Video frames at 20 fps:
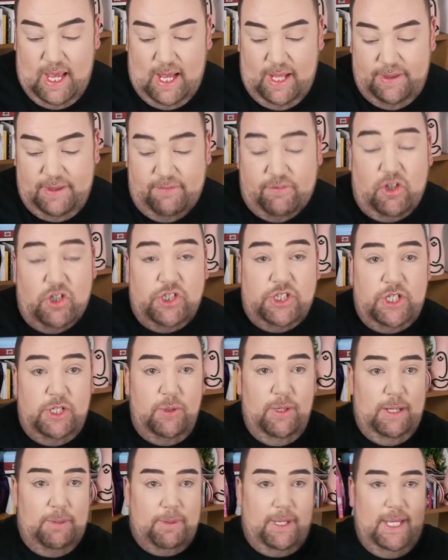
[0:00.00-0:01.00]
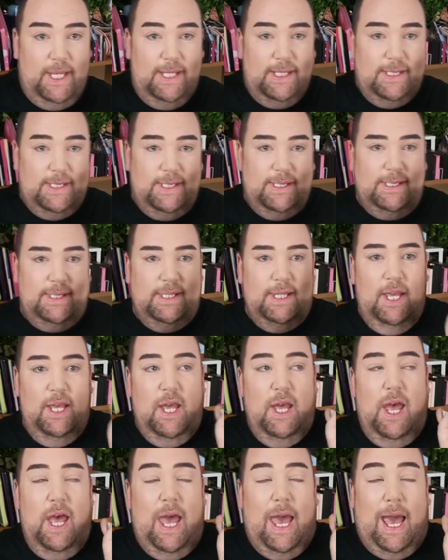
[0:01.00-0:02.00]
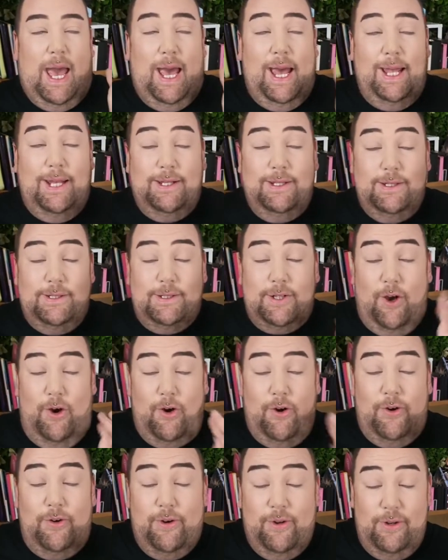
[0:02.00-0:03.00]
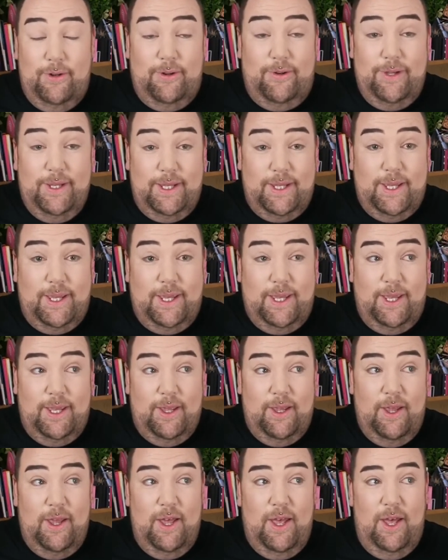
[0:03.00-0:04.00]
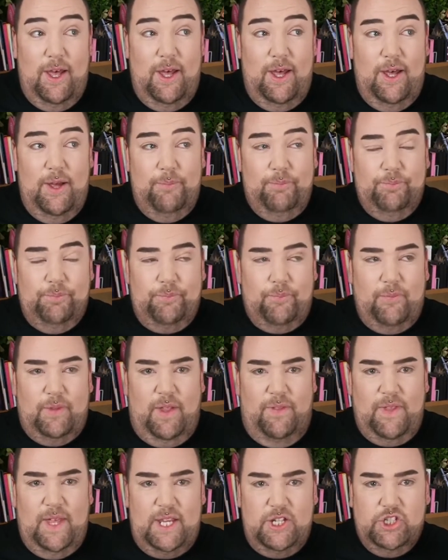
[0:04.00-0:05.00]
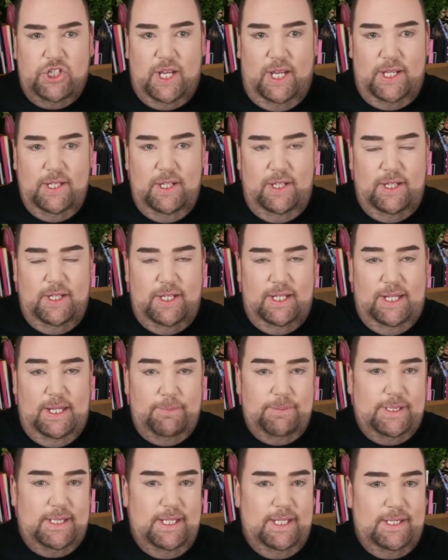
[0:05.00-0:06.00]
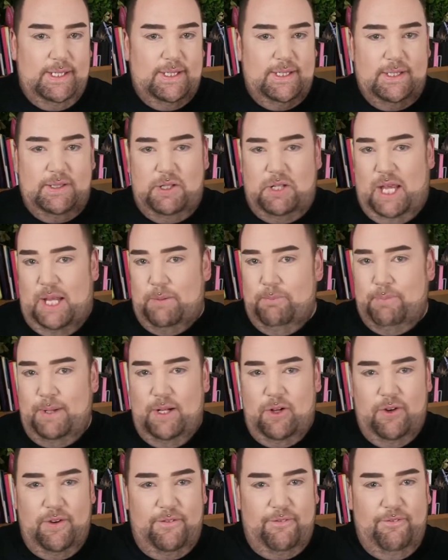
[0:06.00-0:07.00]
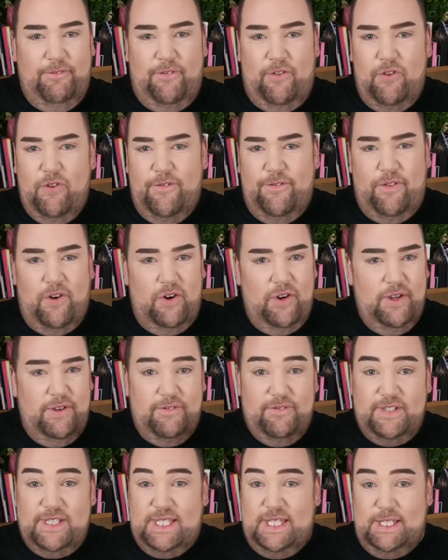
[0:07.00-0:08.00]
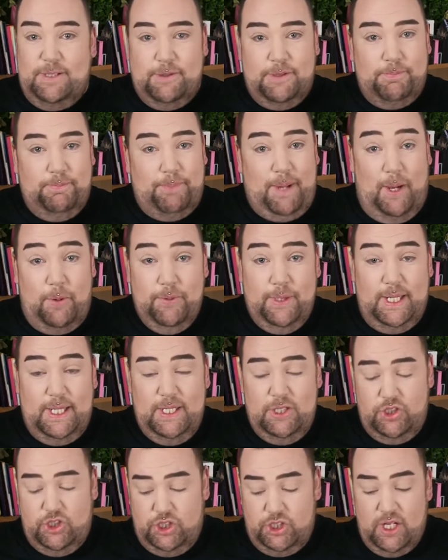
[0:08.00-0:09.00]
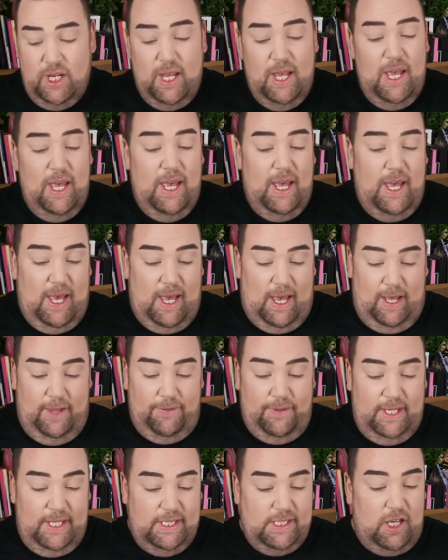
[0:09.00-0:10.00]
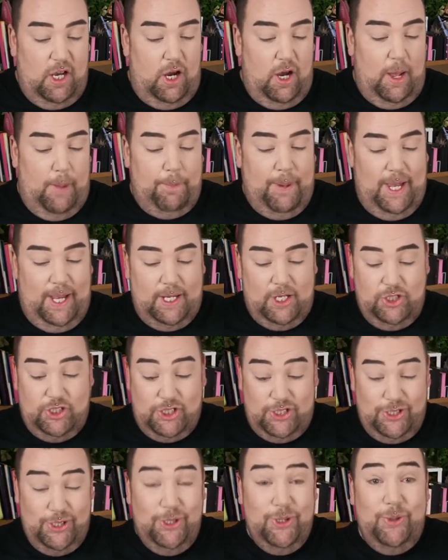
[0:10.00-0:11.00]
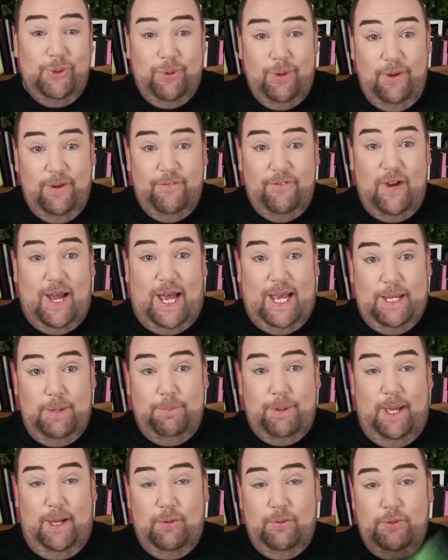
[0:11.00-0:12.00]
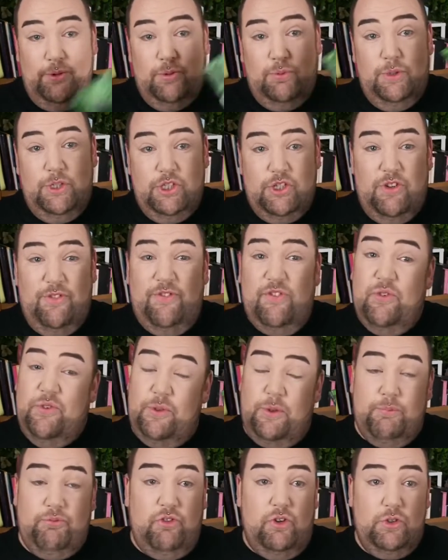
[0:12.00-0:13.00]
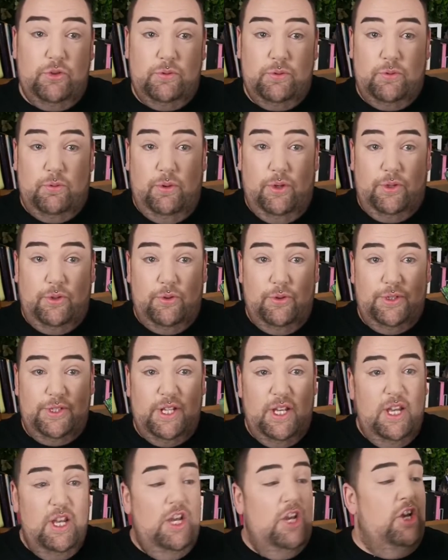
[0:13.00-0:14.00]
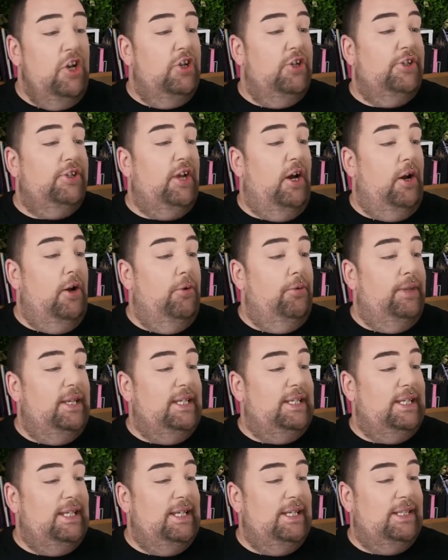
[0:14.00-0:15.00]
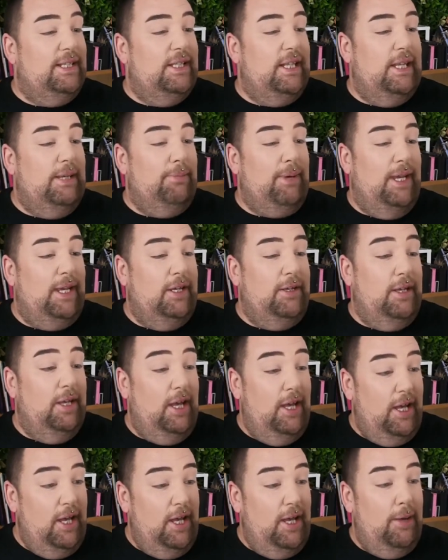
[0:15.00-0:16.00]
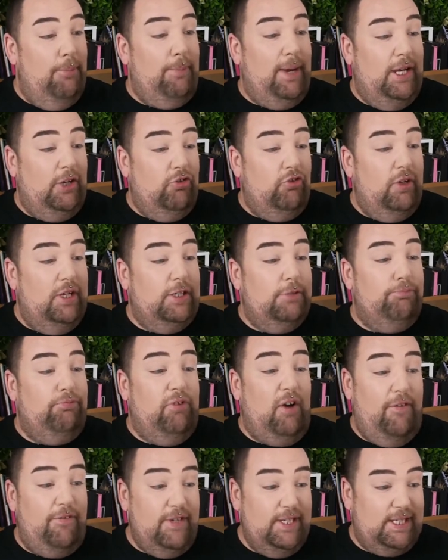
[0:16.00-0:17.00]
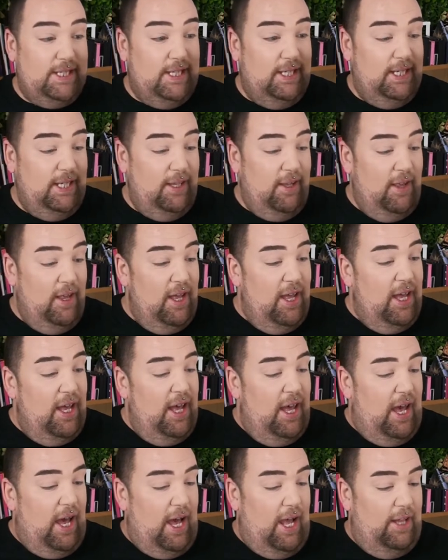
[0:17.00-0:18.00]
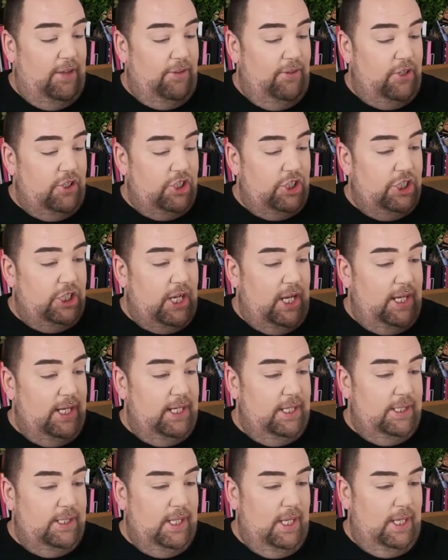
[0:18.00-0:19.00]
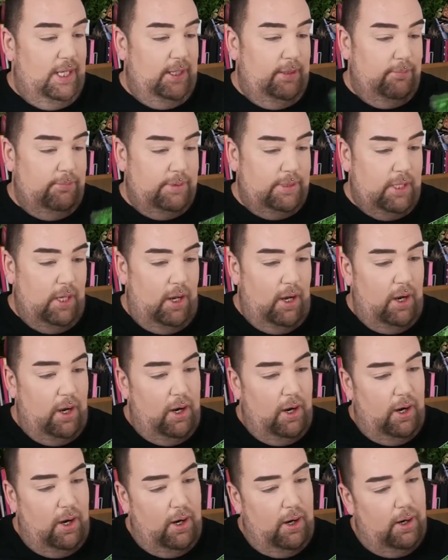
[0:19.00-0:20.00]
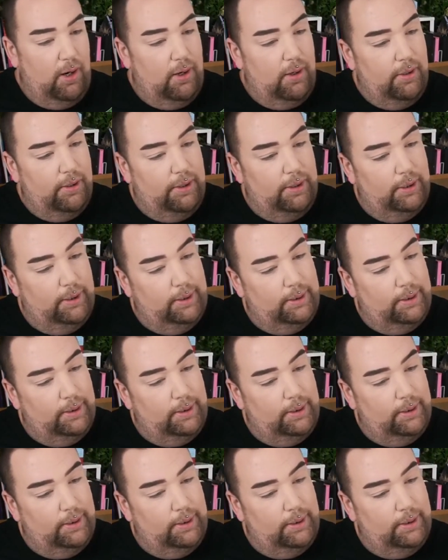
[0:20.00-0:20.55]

And they've got two lip kits, and are like. Their lipsticks can be like £4, £5, £6 each, and these are a pack of two for £8, which I thought the price was quite good. So this is the Matrix Prophecy, and the shade names are.